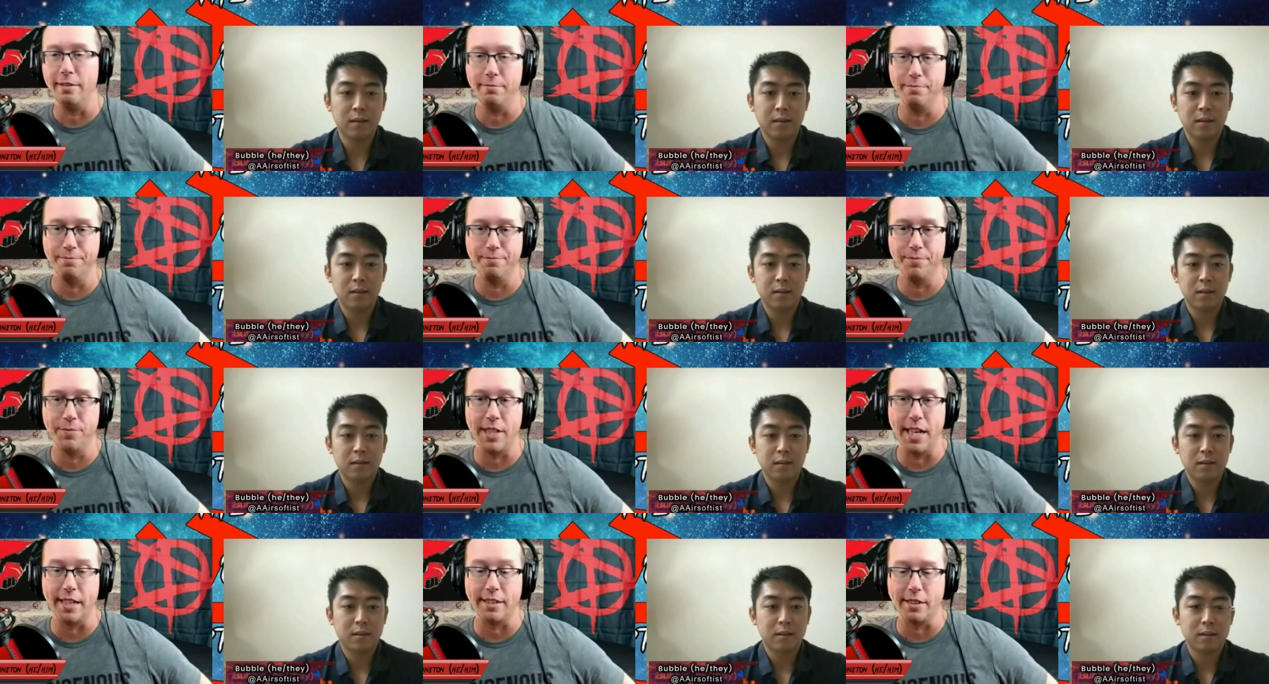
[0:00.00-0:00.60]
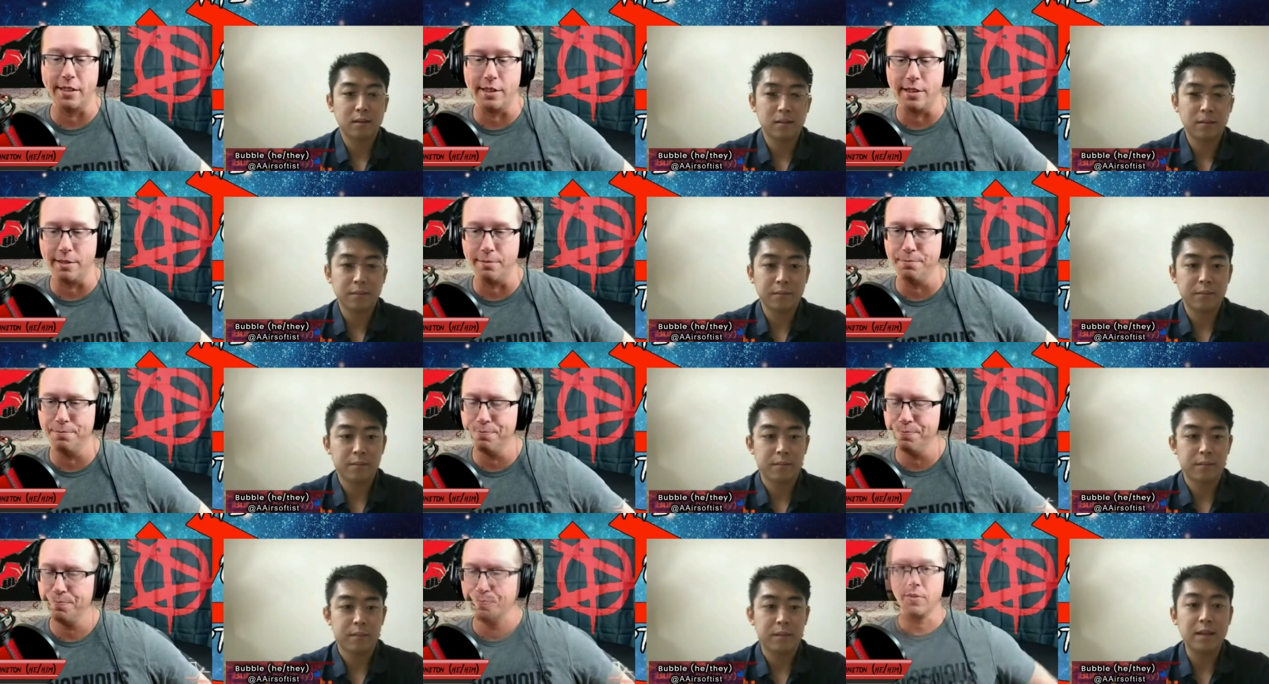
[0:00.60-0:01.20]
Speaker 1: uh,
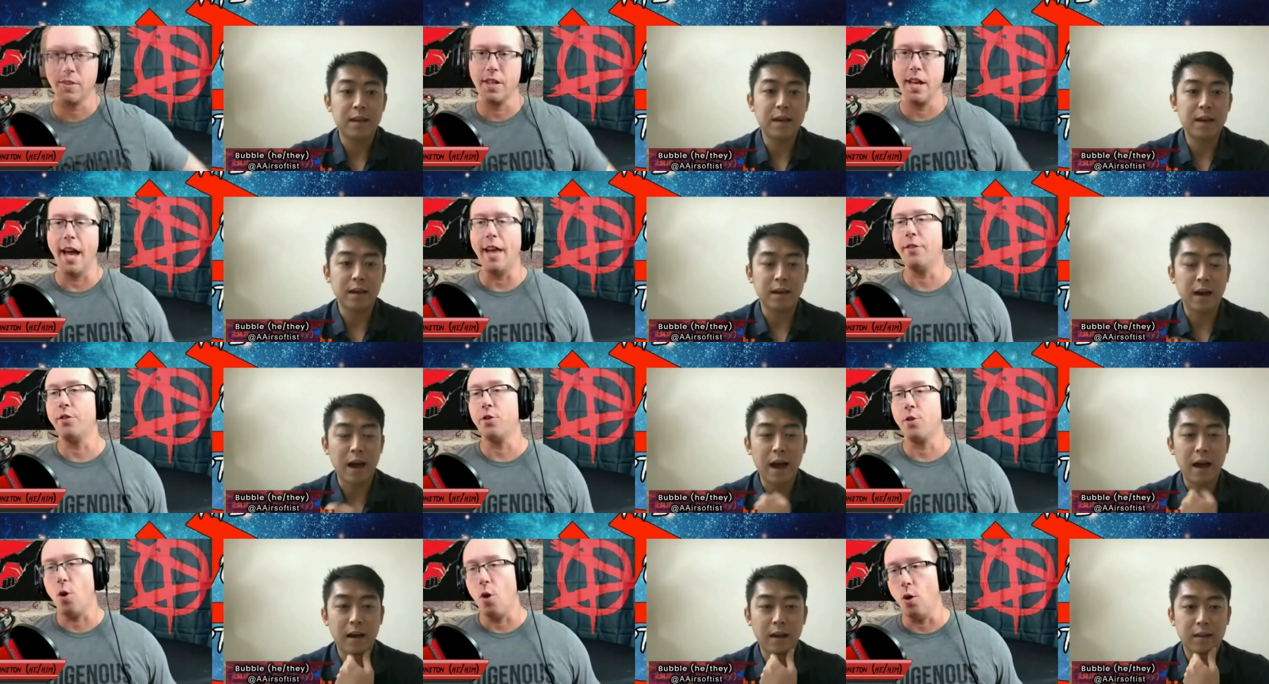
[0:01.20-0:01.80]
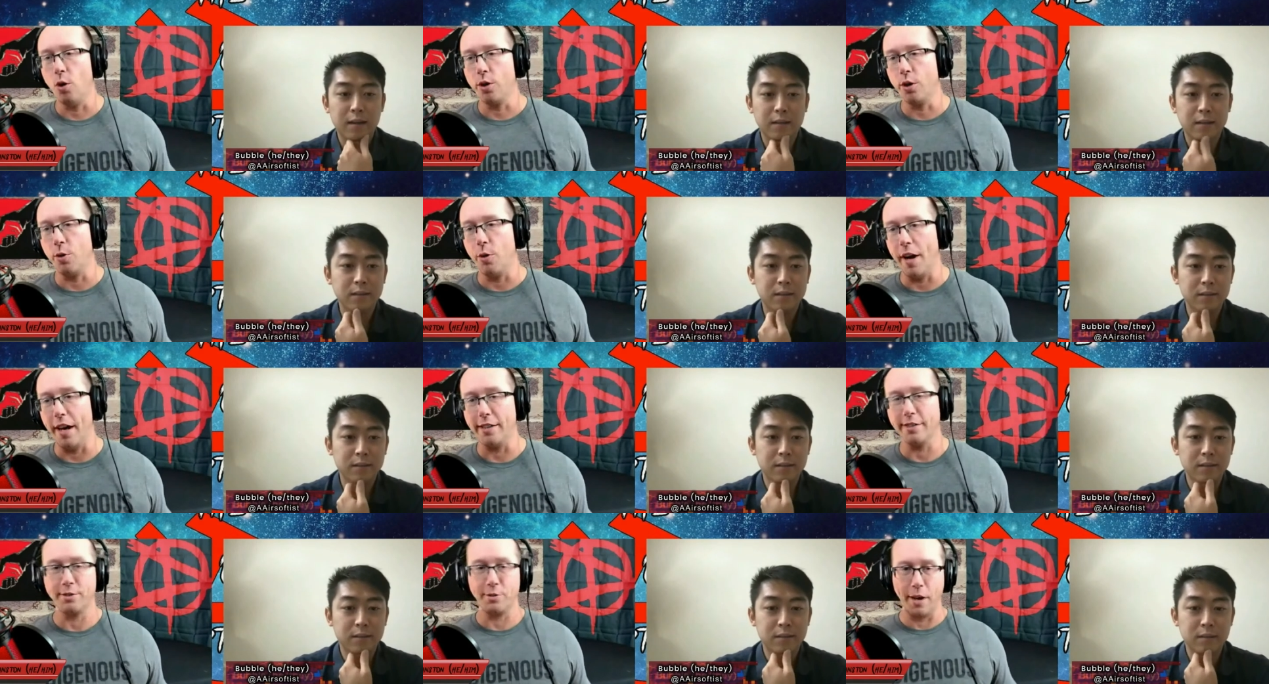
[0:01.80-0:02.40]
Texas and yeah. the whole
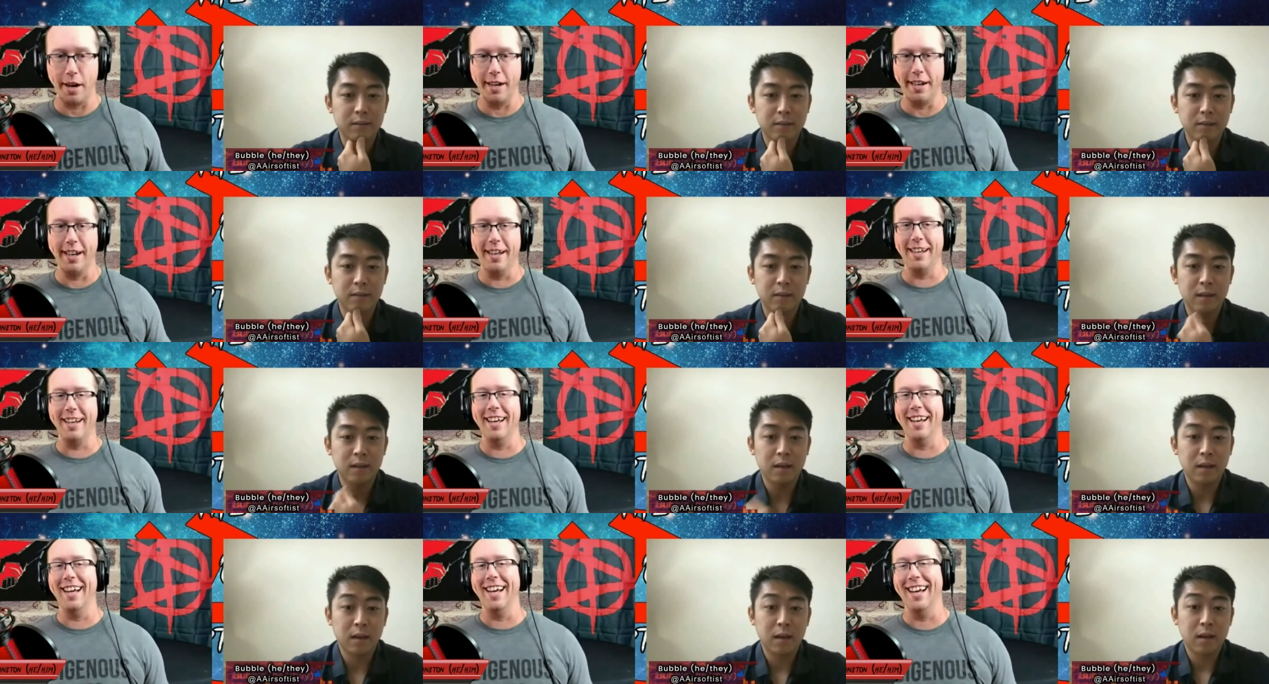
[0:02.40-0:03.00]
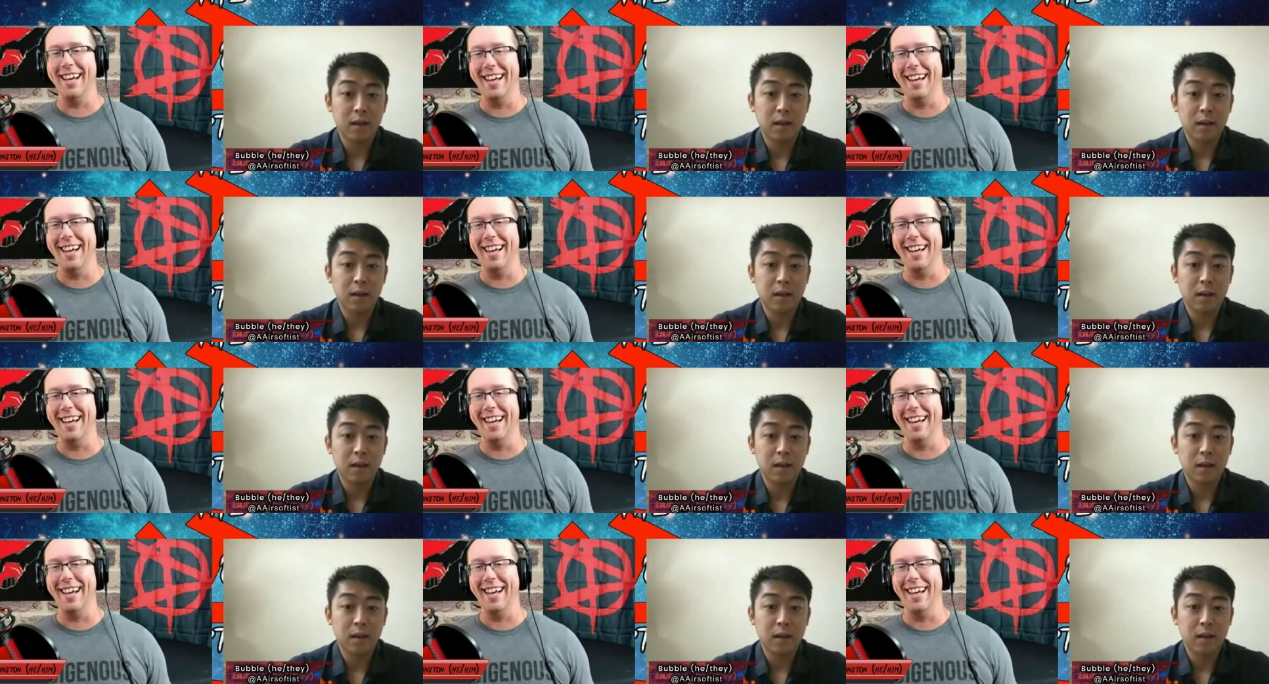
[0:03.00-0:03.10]
U.S. Right?